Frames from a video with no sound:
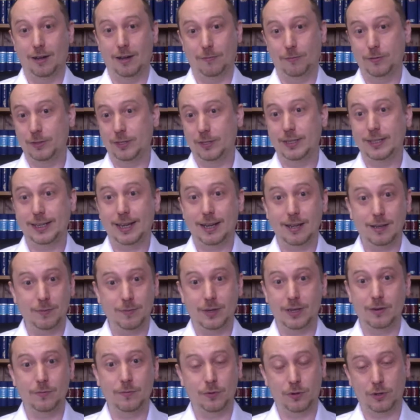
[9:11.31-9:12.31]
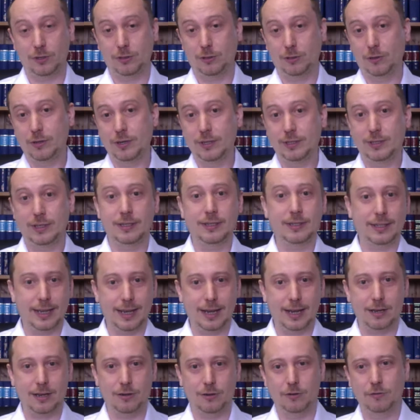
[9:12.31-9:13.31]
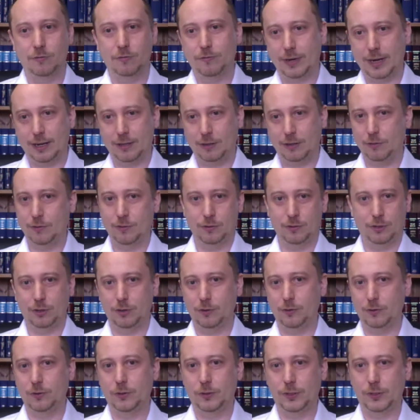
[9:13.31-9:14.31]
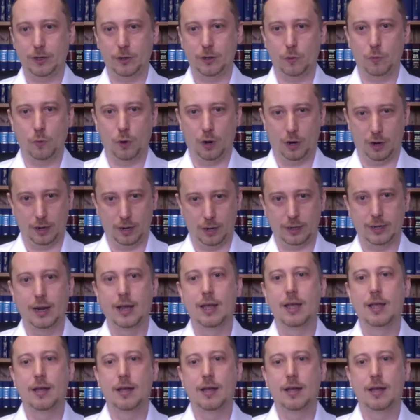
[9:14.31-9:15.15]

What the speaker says: For the time being, for as long as they stayed on furlough and doing zero work,